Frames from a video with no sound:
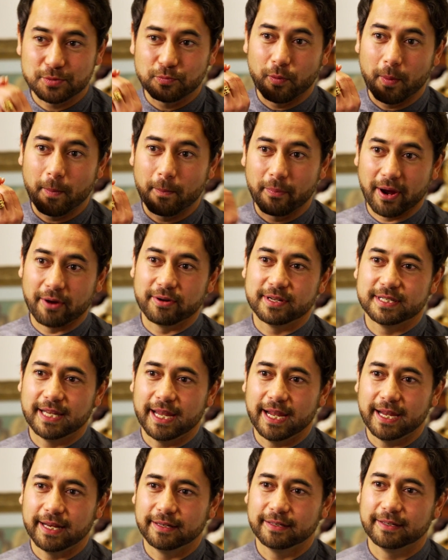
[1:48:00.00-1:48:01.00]
one brown
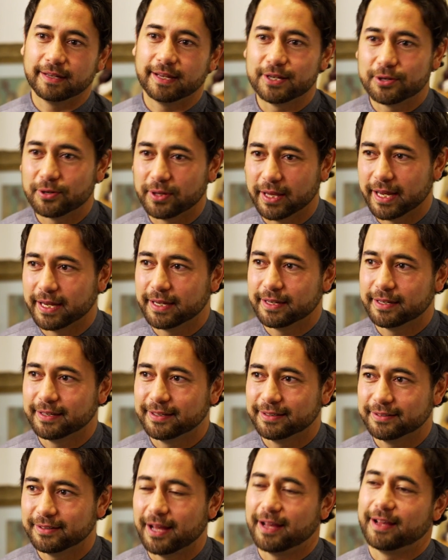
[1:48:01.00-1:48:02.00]
stain, and you're like,
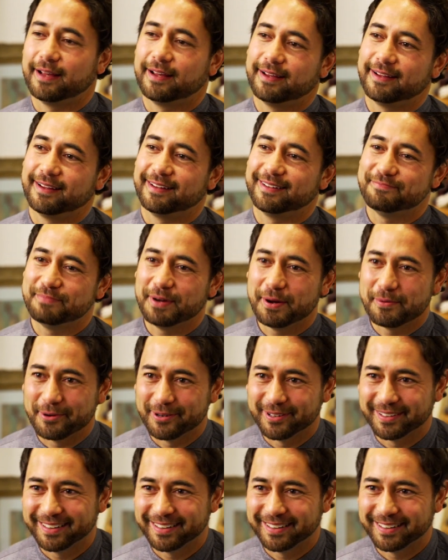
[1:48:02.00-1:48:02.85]
bummer.